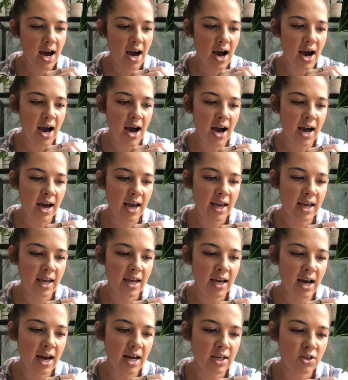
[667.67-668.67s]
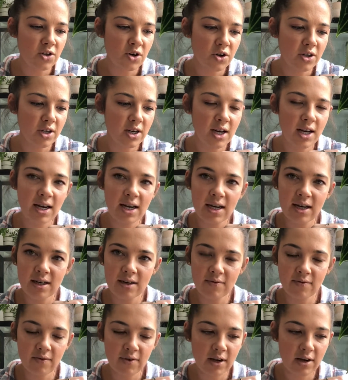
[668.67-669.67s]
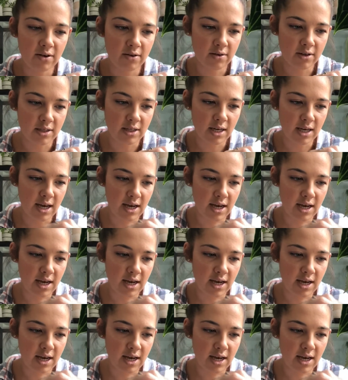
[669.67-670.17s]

I don't clean it vigorously,